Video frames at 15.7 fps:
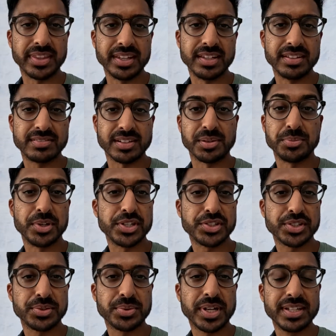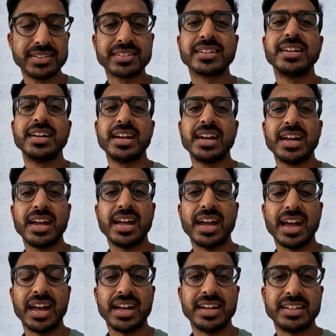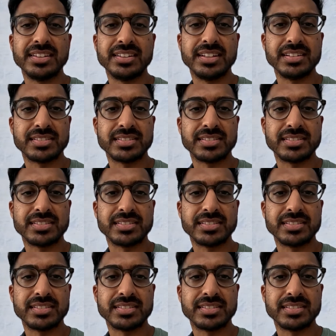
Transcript: the celebration was, and they